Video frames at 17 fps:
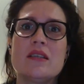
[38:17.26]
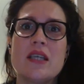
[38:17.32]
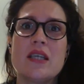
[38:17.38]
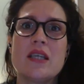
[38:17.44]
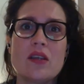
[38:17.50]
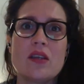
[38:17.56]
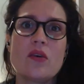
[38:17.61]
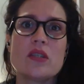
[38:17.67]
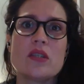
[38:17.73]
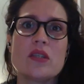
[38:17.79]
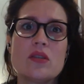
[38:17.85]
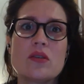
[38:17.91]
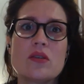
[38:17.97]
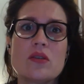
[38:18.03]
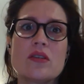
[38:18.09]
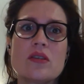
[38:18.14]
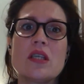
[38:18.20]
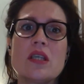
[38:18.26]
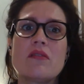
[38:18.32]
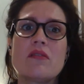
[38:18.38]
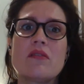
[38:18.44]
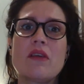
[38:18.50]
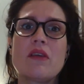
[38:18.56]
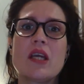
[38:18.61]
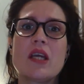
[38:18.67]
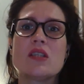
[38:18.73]
take those into
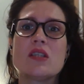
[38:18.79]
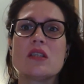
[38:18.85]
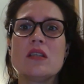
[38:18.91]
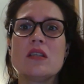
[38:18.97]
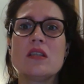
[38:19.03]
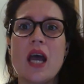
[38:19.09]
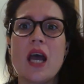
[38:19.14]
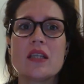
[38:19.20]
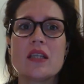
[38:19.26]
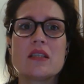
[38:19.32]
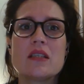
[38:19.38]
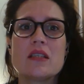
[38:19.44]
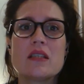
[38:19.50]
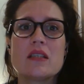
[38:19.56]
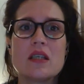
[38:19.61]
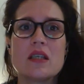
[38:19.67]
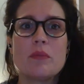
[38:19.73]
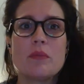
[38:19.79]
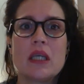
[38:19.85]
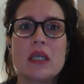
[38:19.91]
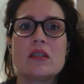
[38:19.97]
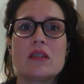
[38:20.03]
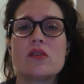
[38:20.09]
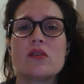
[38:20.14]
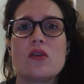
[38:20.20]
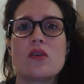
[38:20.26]
consideration, and still
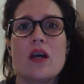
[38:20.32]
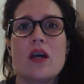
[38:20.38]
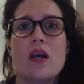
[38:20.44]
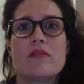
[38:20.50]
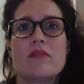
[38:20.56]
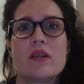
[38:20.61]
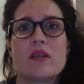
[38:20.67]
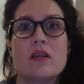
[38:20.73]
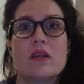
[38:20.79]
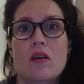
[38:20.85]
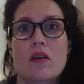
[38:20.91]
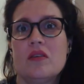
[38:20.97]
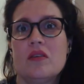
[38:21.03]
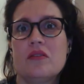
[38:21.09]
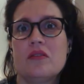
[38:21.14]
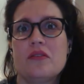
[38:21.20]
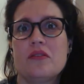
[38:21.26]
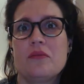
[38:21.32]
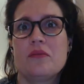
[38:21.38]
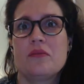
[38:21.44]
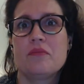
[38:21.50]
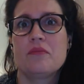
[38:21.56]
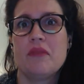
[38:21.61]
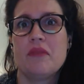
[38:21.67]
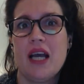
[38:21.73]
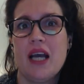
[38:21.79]
being the driver of
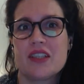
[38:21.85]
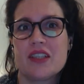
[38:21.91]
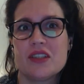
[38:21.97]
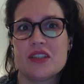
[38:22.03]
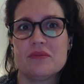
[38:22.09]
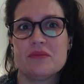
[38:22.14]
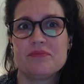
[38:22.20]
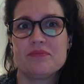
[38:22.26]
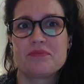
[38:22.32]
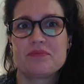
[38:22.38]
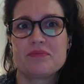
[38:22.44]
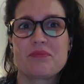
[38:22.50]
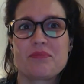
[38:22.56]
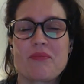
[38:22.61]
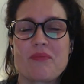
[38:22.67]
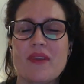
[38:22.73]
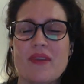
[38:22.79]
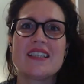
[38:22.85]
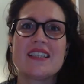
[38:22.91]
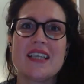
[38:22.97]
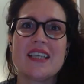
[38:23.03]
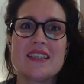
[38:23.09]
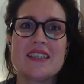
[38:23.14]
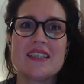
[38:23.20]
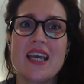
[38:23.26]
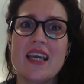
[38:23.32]
action. As
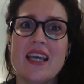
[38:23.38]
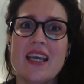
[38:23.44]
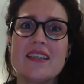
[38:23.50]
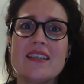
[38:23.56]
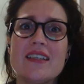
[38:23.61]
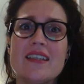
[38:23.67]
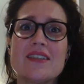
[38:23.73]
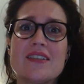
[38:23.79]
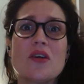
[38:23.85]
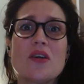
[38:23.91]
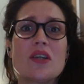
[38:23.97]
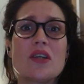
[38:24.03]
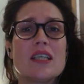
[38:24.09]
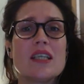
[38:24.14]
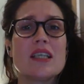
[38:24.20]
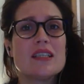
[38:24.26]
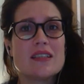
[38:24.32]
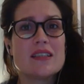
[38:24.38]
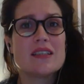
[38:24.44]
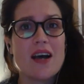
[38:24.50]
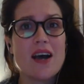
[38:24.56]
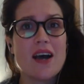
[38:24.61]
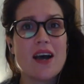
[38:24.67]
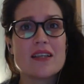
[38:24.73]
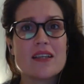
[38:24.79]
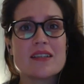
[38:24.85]
I said, it's not an easy
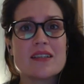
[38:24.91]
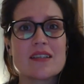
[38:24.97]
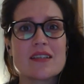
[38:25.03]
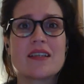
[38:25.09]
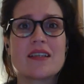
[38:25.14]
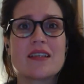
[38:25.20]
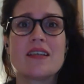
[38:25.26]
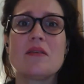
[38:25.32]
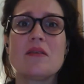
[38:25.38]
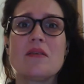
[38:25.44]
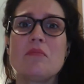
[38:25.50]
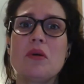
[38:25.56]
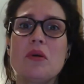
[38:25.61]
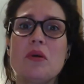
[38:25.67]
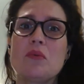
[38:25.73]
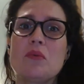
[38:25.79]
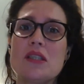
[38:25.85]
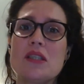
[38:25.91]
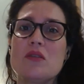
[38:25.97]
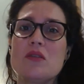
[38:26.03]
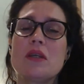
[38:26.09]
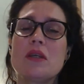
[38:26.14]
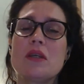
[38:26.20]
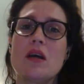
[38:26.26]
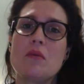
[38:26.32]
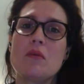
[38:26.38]
task, but once
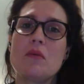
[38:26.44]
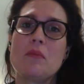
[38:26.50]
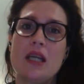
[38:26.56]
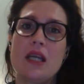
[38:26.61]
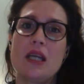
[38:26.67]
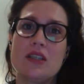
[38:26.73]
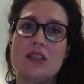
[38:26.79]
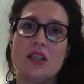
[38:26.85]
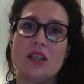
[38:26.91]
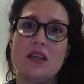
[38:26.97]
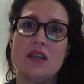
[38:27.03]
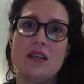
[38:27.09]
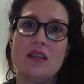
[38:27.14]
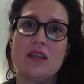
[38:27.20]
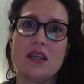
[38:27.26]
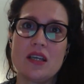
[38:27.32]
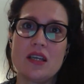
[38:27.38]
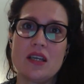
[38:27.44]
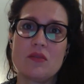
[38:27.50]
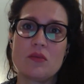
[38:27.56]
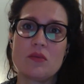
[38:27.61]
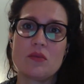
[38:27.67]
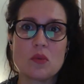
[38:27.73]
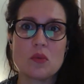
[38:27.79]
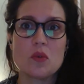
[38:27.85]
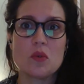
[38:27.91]
you become a manager, the
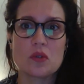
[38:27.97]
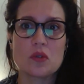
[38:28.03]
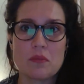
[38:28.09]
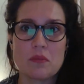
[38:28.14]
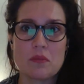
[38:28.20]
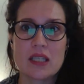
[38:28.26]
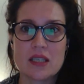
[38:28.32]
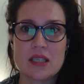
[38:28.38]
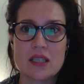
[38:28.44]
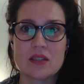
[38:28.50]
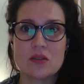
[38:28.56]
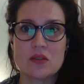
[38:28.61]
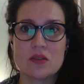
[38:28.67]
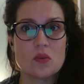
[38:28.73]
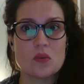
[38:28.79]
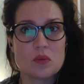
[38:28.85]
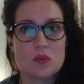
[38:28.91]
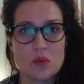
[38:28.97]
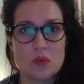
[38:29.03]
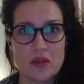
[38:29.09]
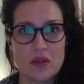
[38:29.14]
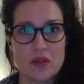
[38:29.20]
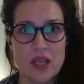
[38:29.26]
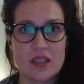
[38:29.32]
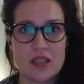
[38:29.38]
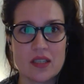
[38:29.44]
reward makes it all
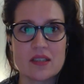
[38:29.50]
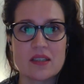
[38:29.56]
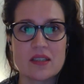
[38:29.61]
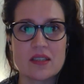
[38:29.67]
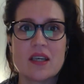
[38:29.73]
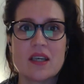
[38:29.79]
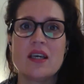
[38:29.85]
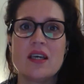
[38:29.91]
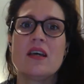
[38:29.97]
worth it.